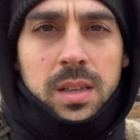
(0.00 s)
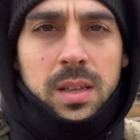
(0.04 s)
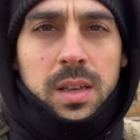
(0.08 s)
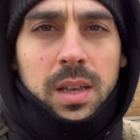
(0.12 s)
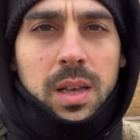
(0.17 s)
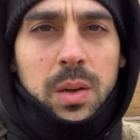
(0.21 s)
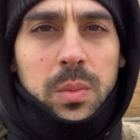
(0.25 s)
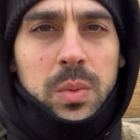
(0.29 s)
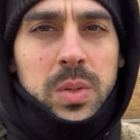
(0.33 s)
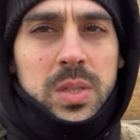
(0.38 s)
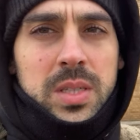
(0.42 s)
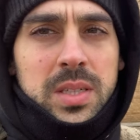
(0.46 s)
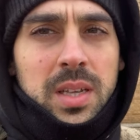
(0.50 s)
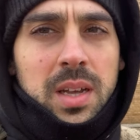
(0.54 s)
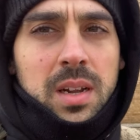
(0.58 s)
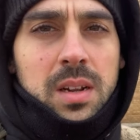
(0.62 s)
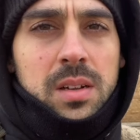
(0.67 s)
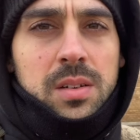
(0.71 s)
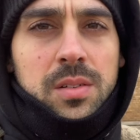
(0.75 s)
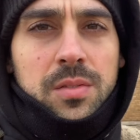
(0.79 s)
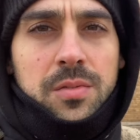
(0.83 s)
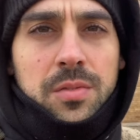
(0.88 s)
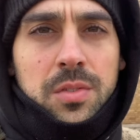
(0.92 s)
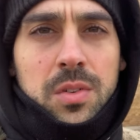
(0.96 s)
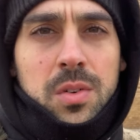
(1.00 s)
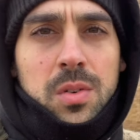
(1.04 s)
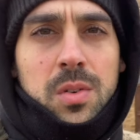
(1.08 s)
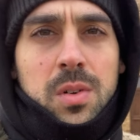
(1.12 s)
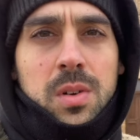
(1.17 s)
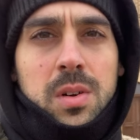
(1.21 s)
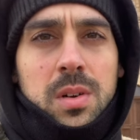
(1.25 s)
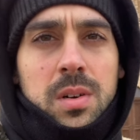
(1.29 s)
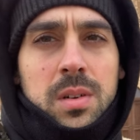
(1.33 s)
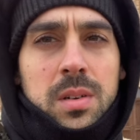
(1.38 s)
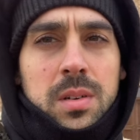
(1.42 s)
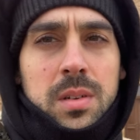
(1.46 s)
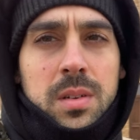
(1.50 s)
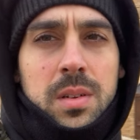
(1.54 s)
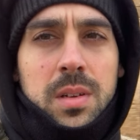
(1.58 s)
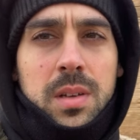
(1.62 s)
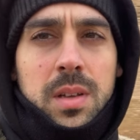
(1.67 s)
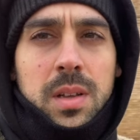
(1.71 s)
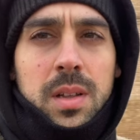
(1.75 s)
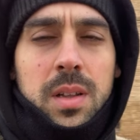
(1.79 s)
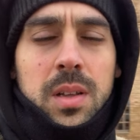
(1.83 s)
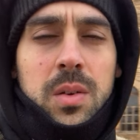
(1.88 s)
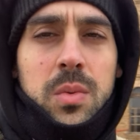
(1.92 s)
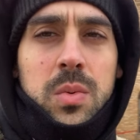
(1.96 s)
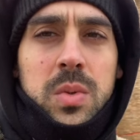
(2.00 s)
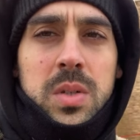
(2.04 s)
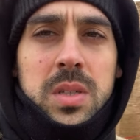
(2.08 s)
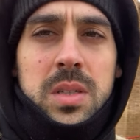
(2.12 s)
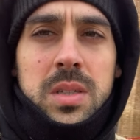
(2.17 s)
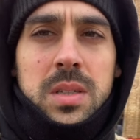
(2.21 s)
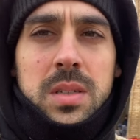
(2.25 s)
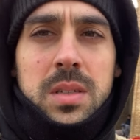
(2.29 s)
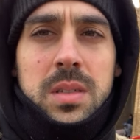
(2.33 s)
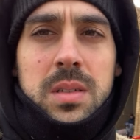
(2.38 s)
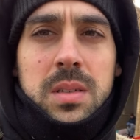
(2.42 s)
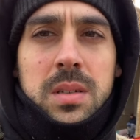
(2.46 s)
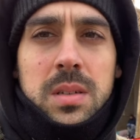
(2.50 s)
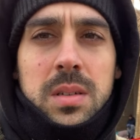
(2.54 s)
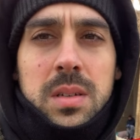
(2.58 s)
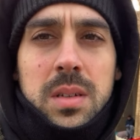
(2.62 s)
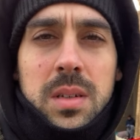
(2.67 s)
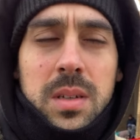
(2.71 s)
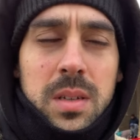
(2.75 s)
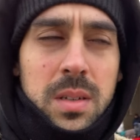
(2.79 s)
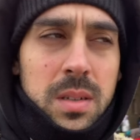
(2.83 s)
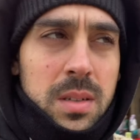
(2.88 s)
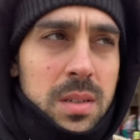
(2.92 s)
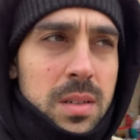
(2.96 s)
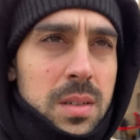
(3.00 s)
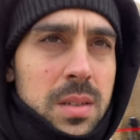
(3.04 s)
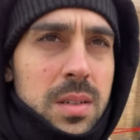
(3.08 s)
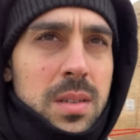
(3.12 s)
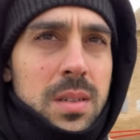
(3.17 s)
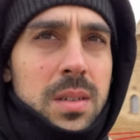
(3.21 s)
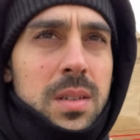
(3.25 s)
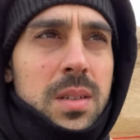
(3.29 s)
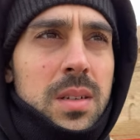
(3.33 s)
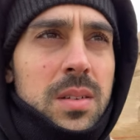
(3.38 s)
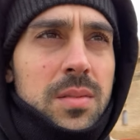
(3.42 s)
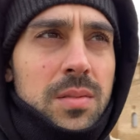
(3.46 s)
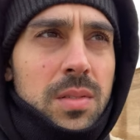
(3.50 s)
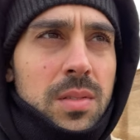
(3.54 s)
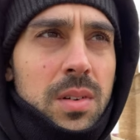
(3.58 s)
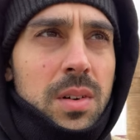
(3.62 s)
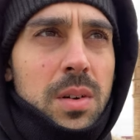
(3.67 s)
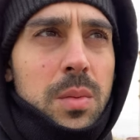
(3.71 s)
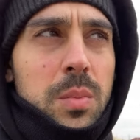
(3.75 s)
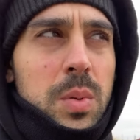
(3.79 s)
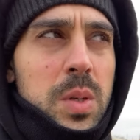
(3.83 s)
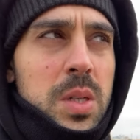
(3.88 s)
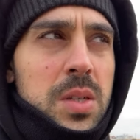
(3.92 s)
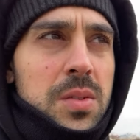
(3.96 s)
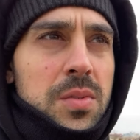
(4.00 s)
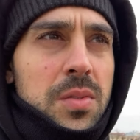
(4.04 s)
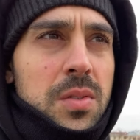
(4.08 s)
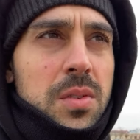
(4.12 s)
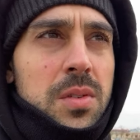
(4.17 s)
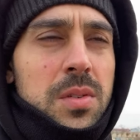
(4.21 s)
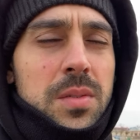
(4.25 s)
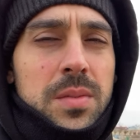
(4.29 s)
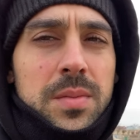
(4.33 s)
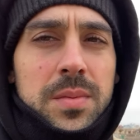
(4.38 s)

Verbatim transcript: and we sat on the floor, and it was very peaceful.